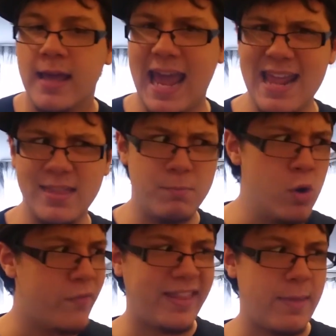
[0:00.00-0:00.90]
In the
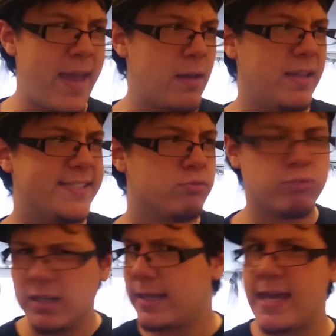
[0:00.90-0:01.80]
movie, they made him this
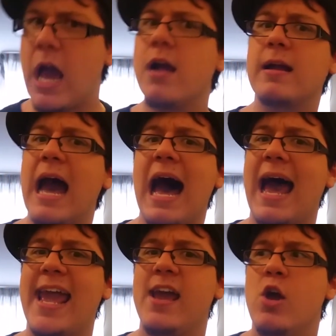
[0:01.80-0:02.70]
really young
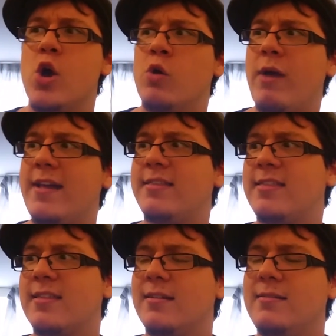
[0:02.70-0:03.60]
guy with